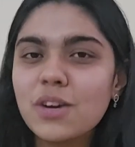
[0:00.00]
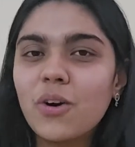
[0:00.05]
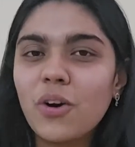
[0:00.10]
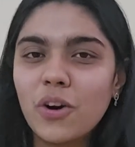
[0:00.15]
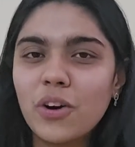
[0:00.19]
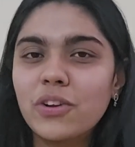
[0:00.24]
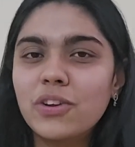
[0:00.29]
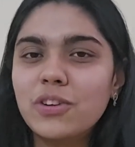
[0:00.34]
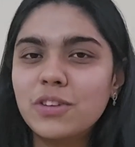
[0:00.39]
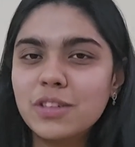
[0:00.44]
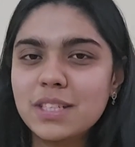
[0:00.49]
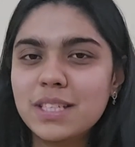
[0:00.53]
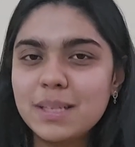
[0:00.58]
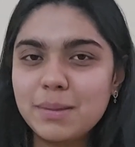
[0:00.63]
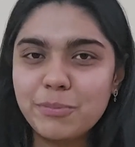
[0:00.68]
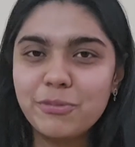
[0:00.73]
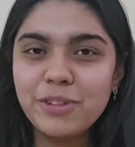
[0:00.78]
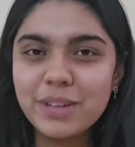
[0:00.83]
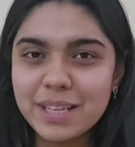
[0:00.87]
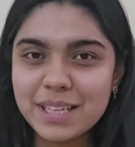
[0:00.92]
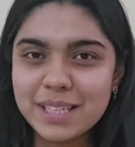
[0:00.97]
on your
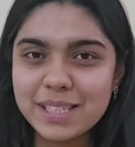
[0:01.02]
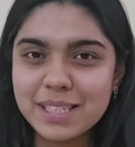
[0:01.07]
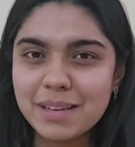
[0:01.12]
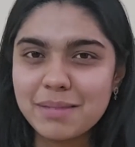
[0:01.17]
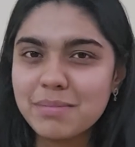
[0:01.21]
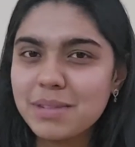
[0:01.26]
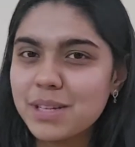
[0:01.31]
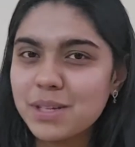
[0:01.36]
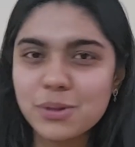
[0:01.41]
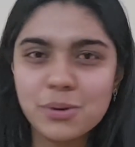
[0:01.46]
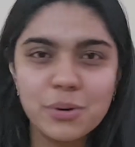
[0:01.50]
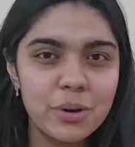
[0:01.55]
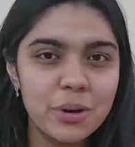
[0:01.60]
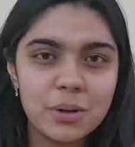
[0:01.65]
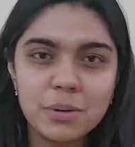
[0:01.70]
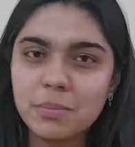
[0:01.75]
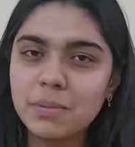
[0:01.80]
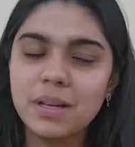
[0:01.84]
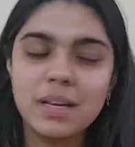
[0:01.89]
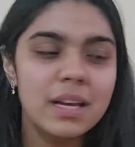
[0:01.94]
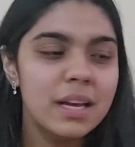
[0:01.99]
step one exam is going to
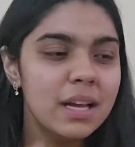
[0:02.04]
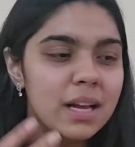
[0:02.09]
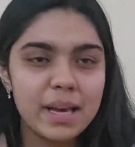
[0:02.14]
be